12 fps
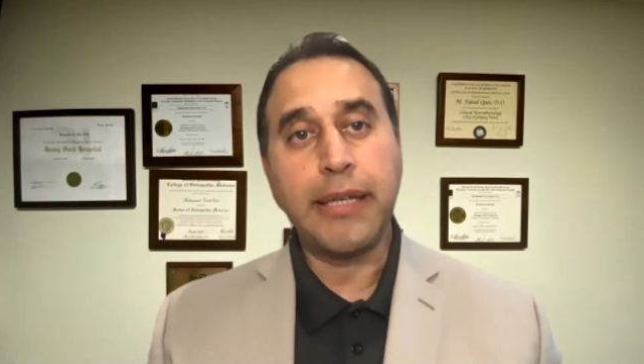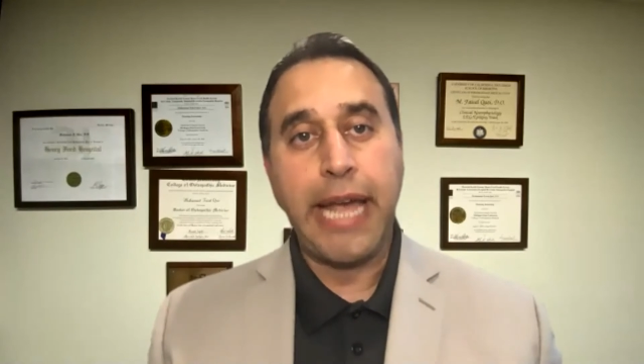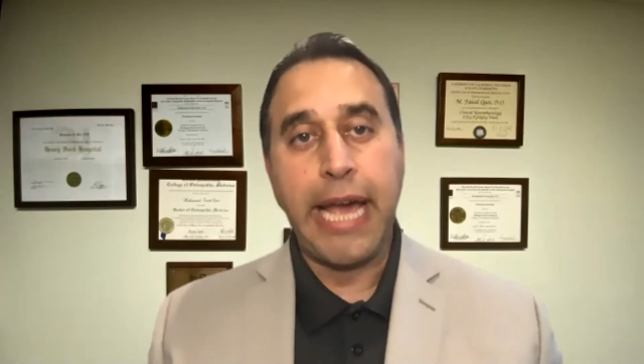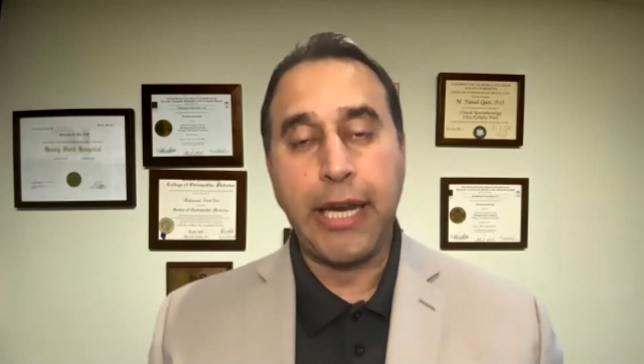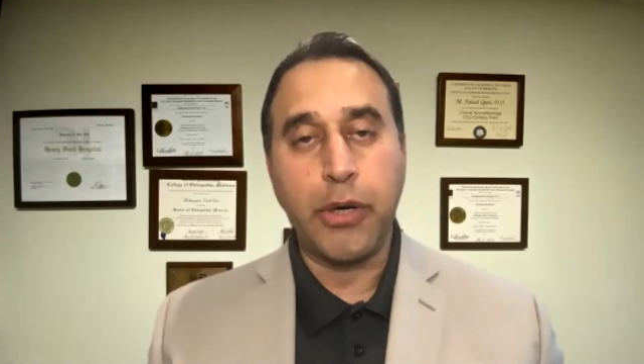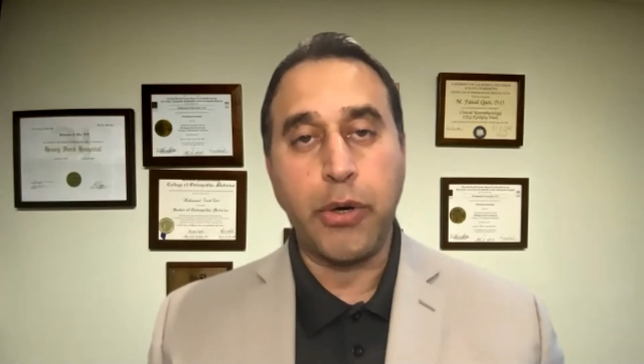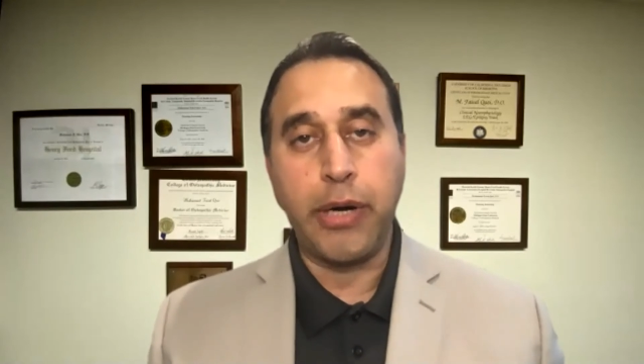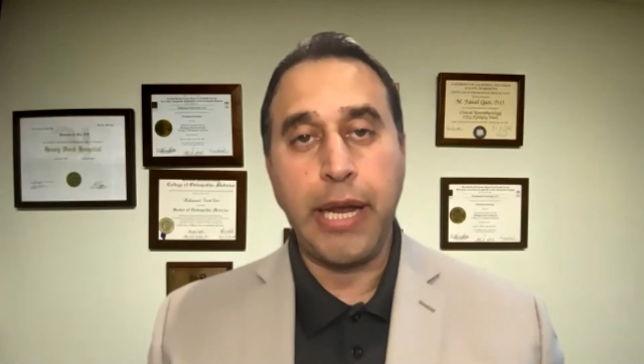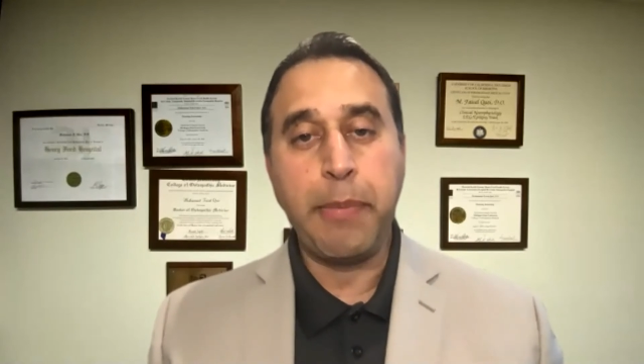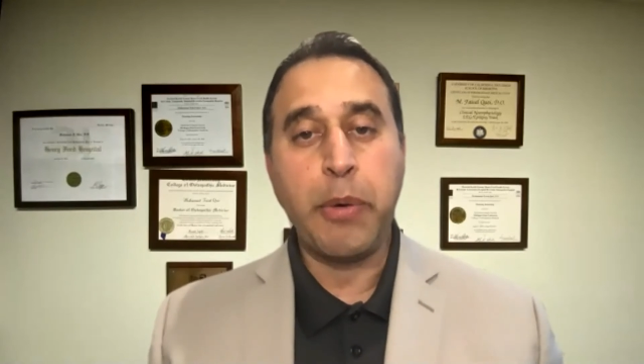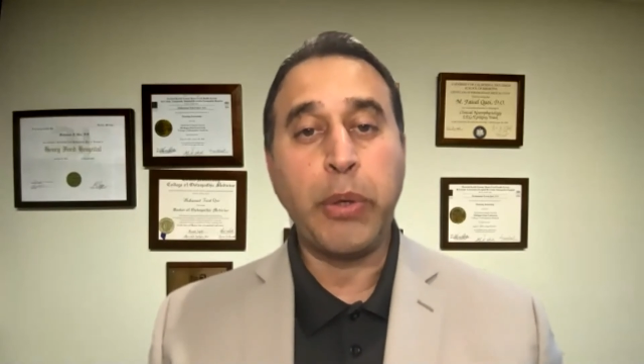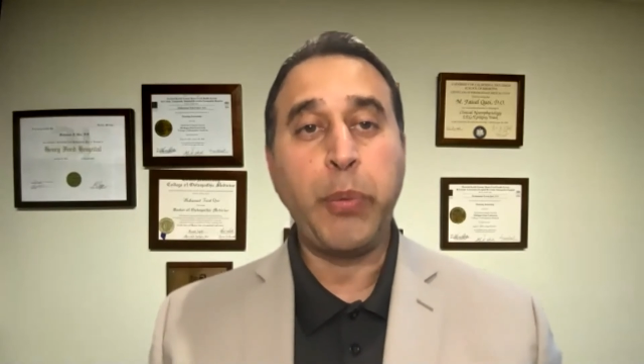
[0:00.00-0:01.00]
category. I
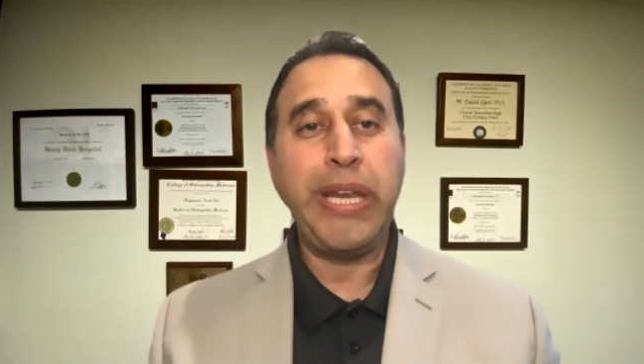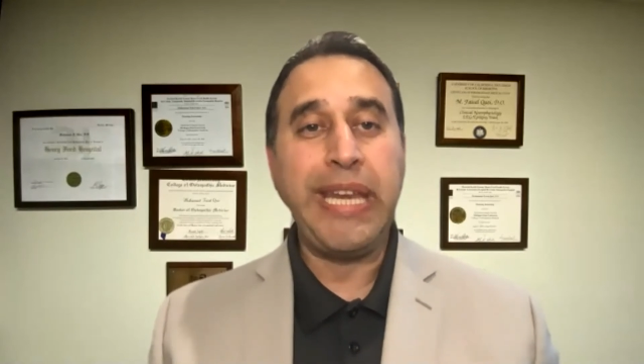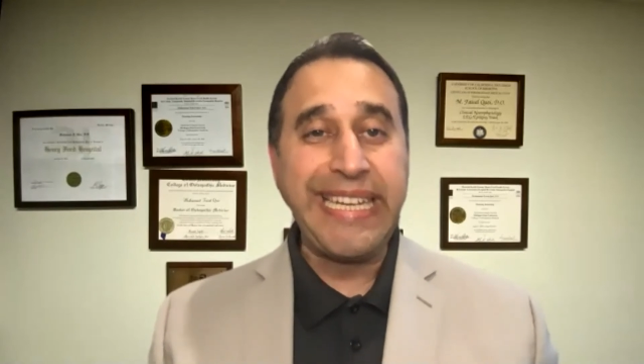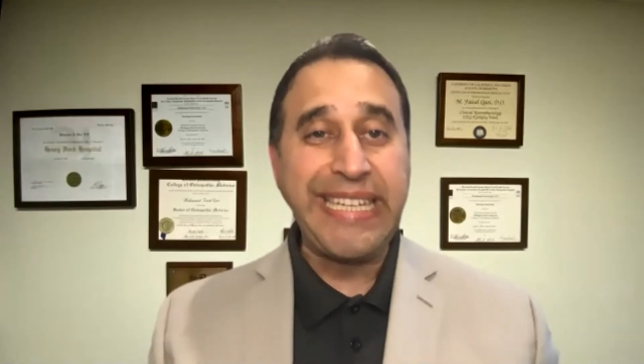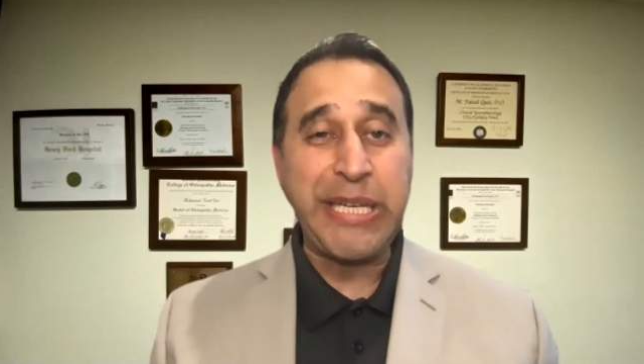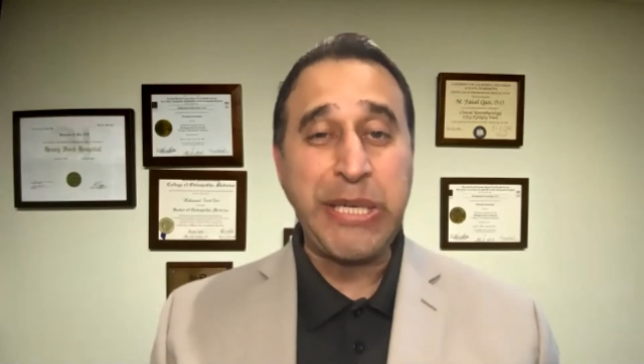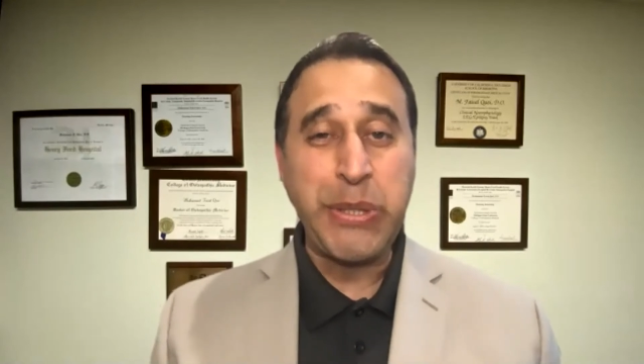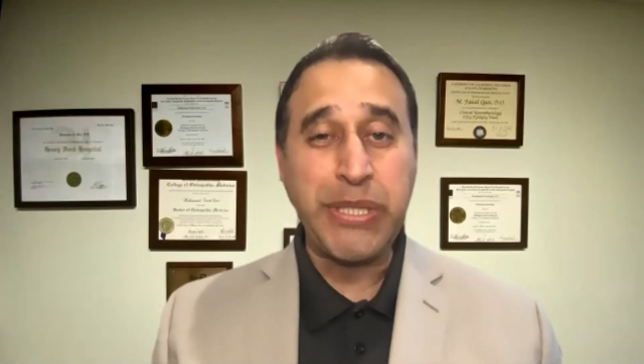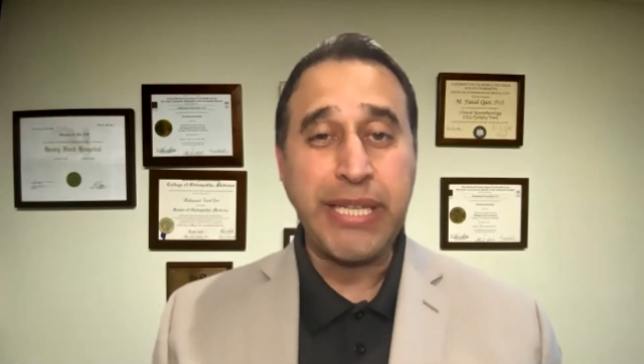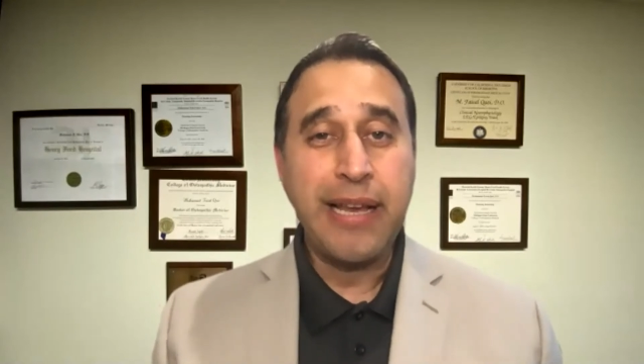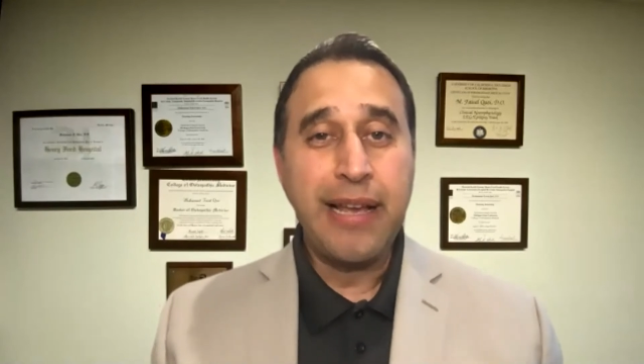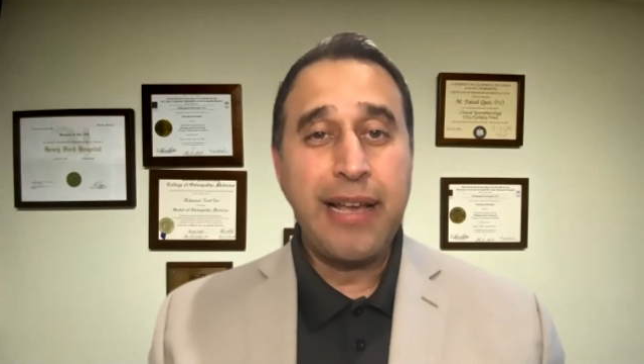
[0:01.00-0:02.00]
mean, what we need to do is
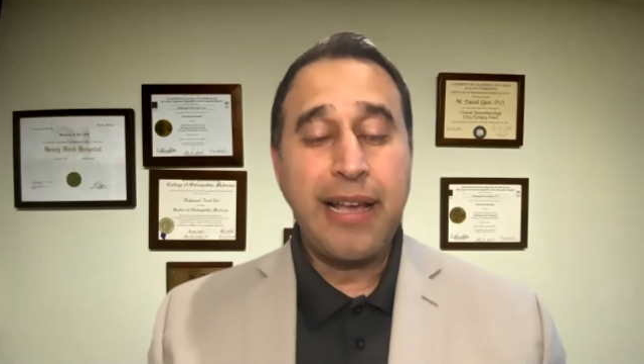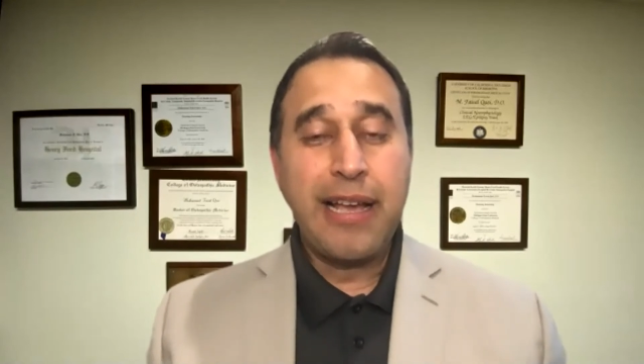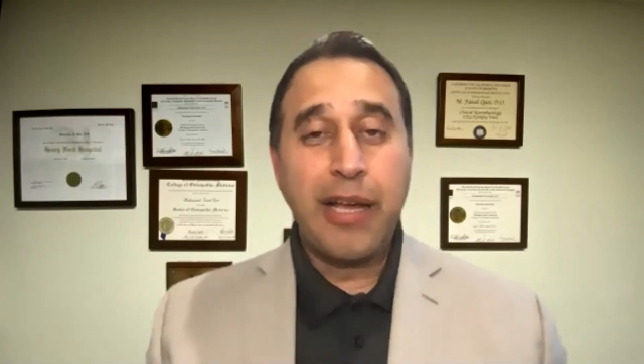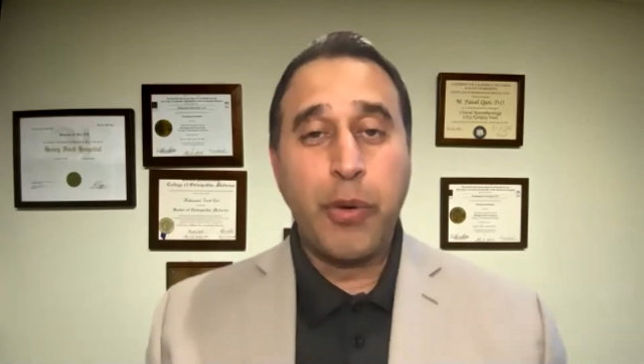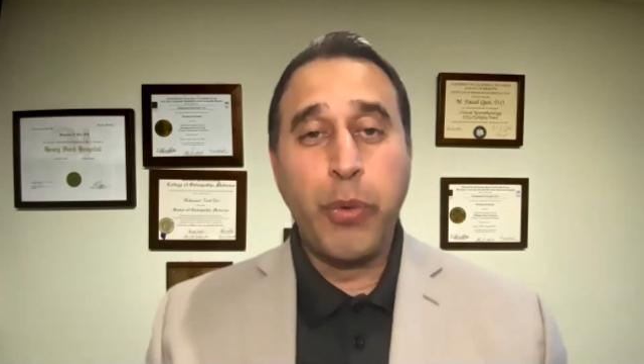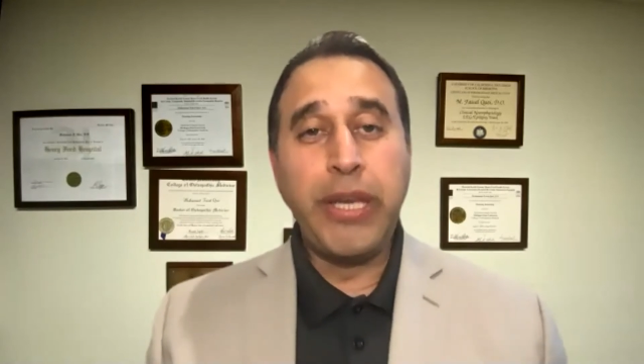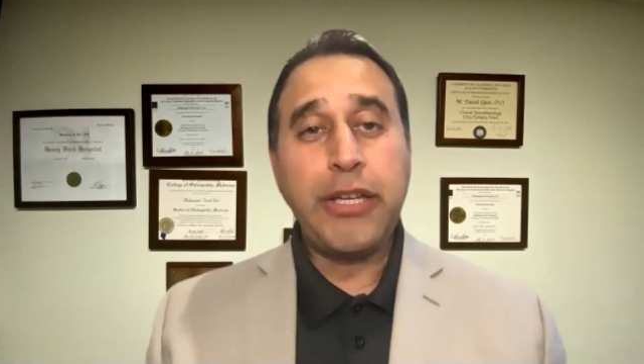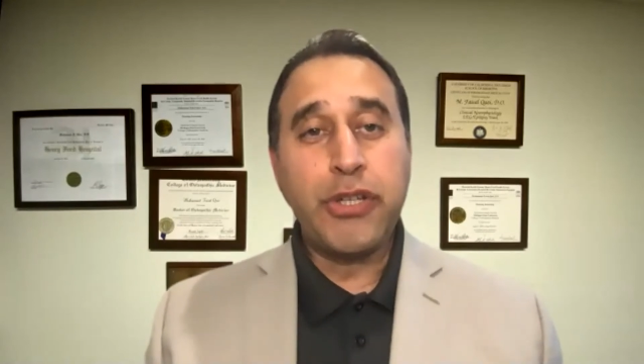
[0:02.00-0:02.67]
we need